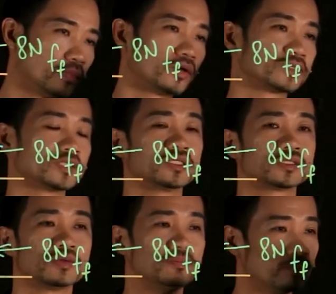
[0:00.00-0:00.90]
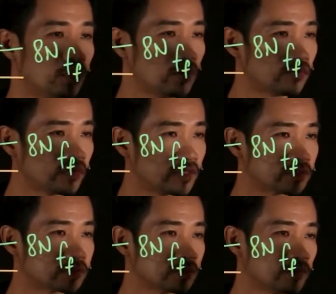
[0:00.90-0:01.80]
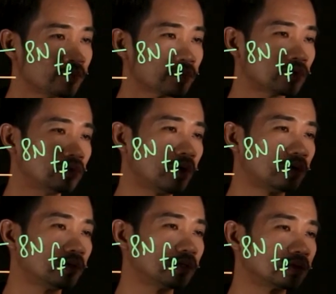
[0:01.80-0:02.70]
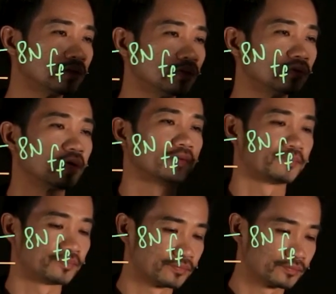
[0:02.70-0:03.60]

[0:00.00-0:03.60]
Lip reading: boxes, both is 200 kilogram.